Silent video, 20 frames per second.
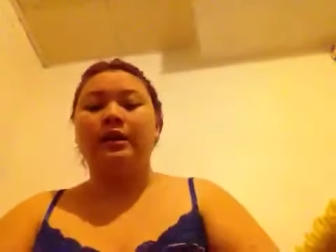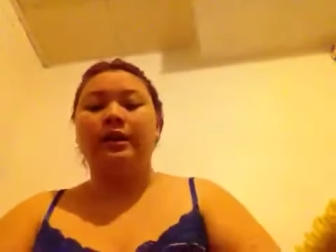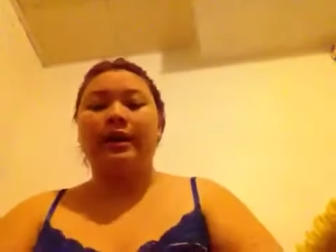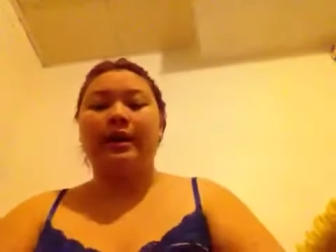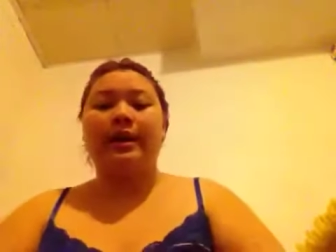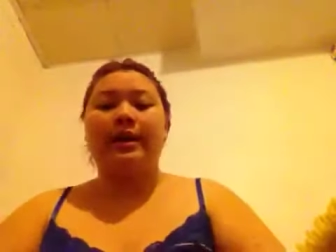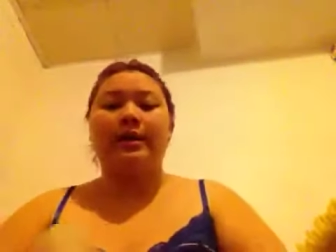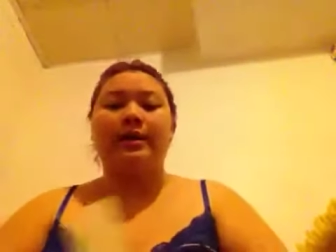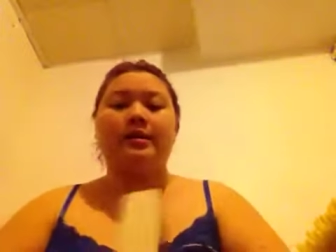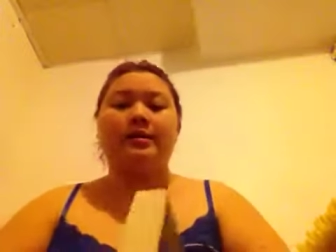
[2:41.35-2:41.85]

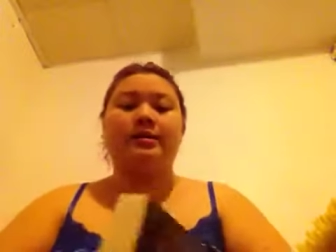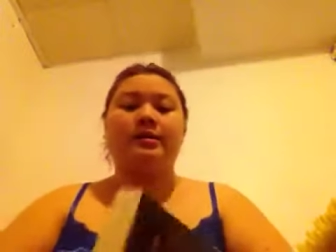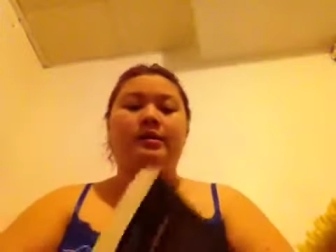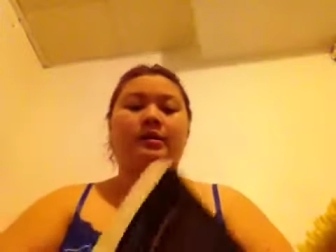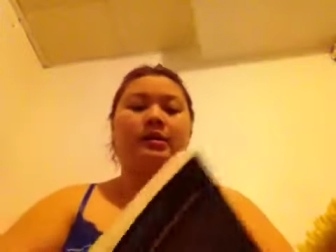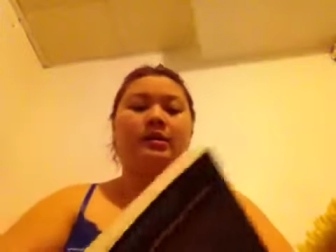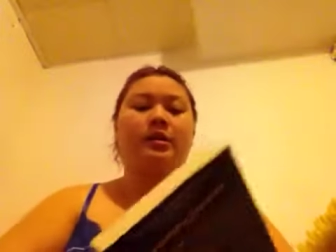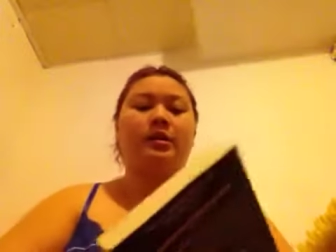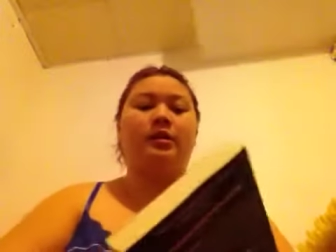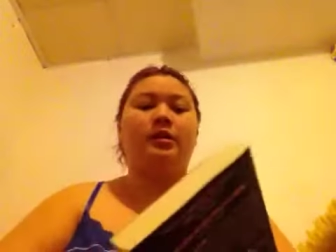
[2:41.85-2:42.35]
And,
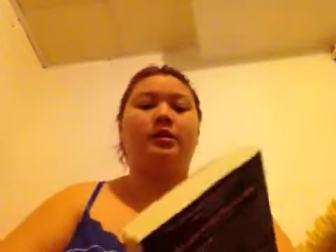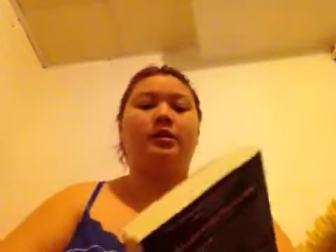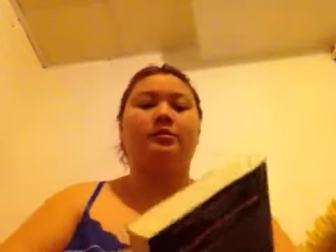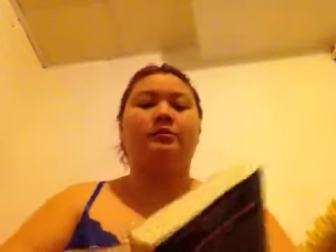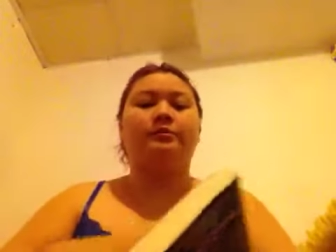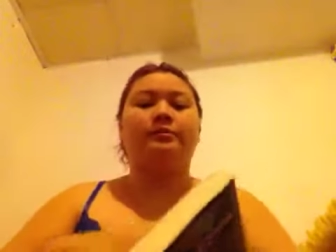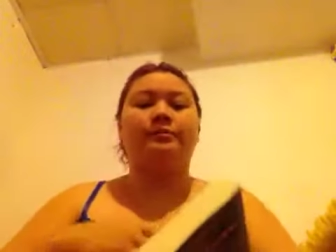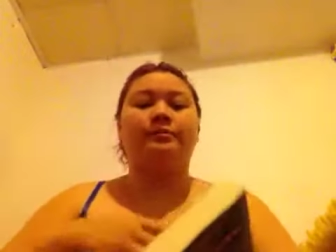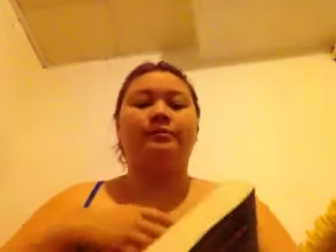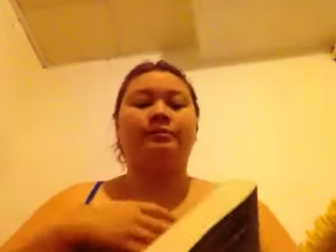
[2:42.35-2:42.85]

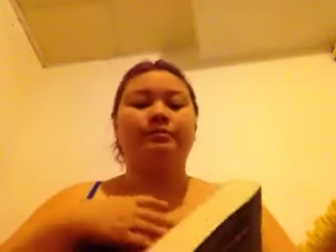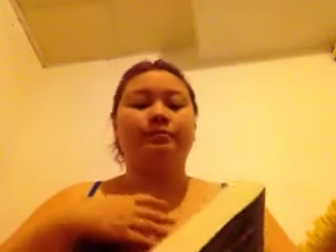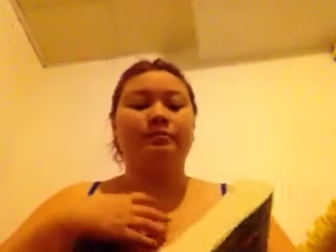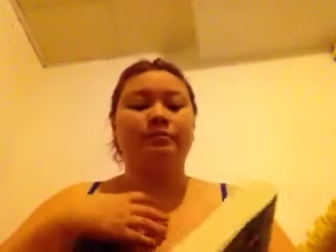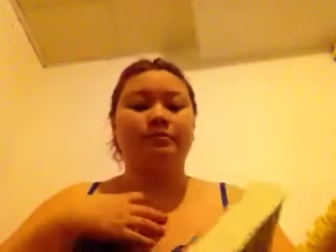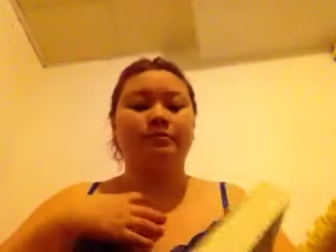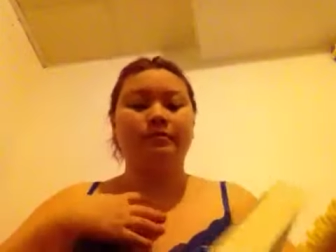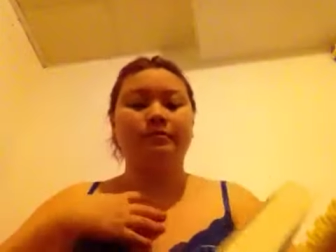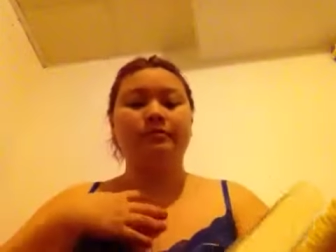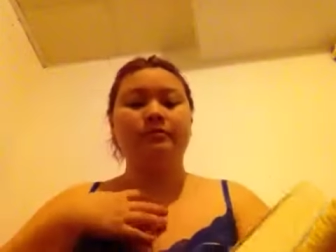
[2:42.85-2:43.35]
um,
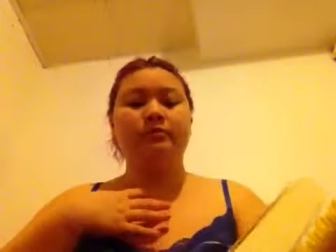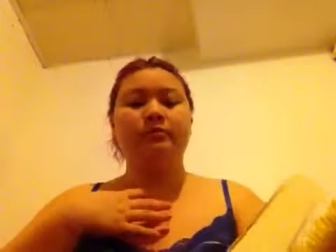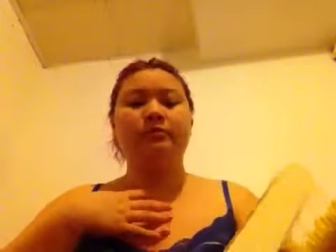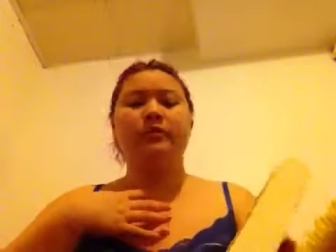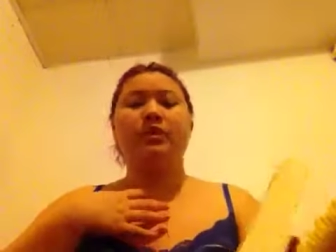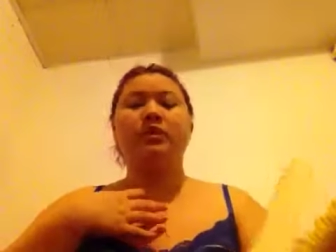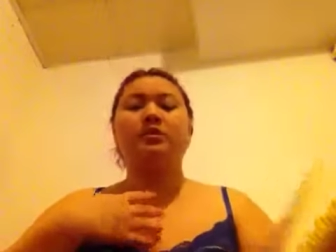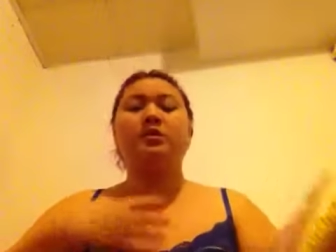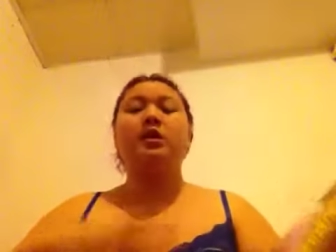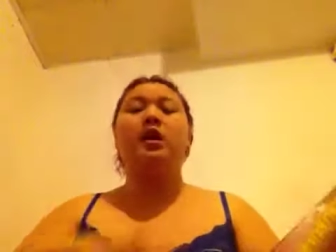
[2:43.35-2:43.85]

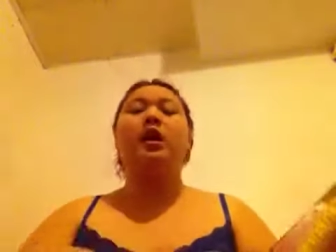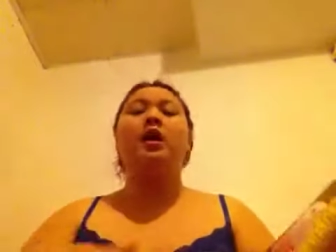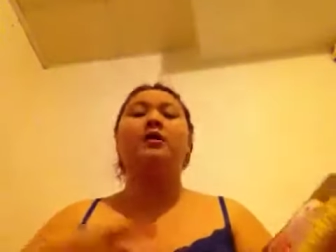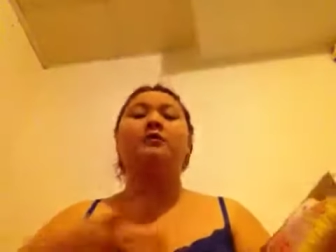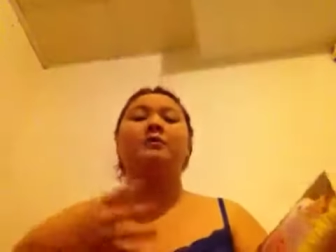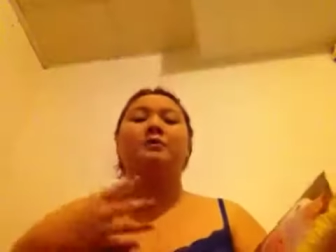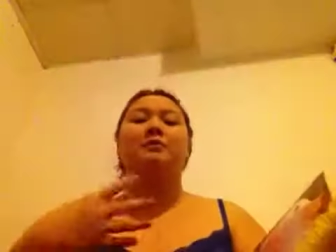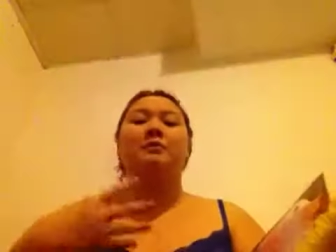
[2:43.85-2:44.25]
Tom,